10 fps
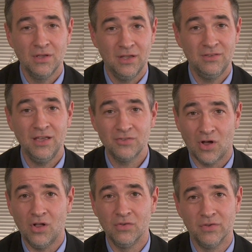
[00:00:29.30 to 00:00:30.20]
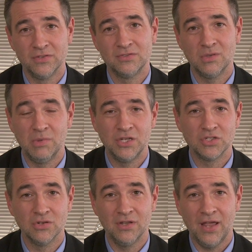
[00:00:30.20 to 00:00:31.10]
It takes all of us to make
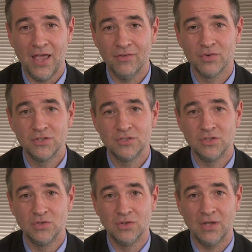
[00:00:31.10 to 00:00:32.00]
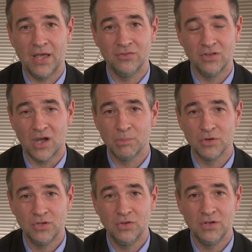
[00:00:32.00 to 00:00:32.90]
sure that every student has the
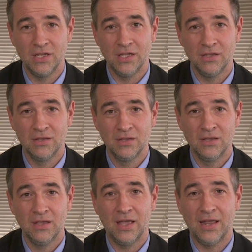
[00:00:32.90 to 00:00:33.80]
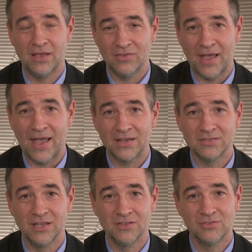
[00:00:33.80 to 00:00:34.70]
opportunity and has
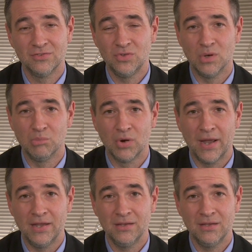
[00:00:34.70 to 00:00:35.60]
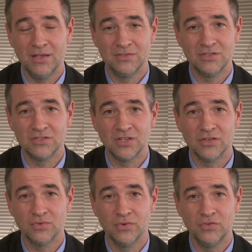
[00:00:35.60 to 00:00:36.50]
access to a bright and
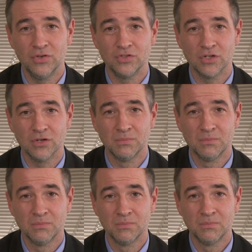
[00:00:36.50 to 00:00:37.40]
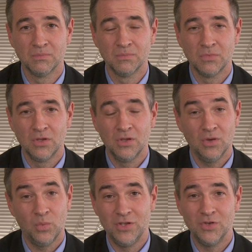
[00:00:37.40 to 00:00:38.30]
successful future.
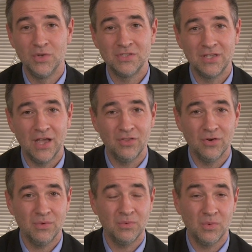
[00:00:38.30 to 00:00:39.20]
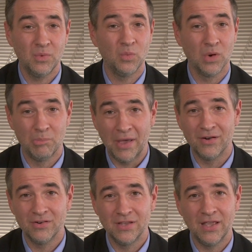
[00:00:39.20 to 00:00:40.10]
We do it together, we're
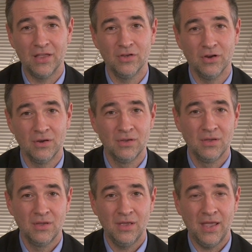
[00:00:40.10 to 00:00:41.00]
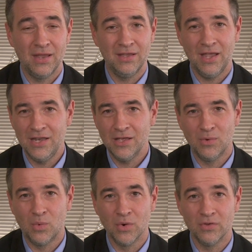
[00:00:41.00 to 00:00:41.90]
better together, and any
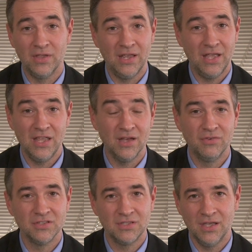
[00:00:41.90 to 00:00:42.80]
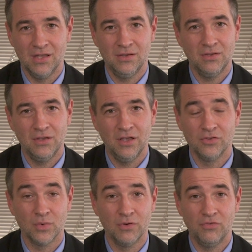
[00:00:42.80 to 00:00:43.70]
award that any of us get
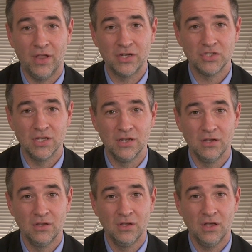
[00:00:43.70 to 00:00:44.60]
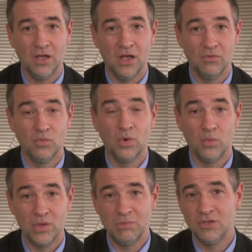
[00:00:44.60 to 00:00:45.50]
is a reflection of
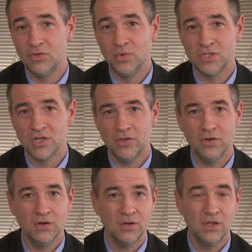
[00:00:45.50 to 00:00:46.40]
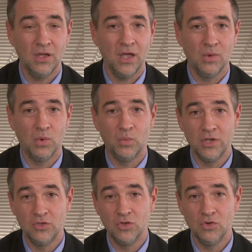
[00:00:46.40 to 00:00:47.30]
what we mean to each other and what
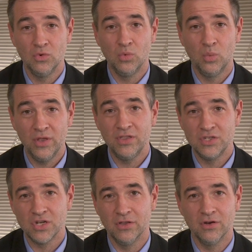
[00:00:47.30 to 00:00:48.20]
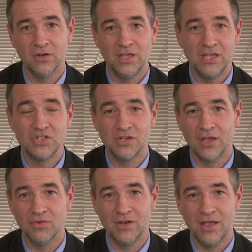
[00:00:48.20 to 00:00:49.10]
we do with each other each and
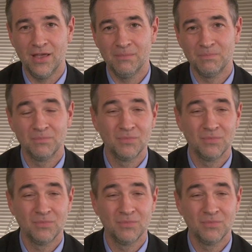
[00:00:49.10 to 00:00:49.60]
every day.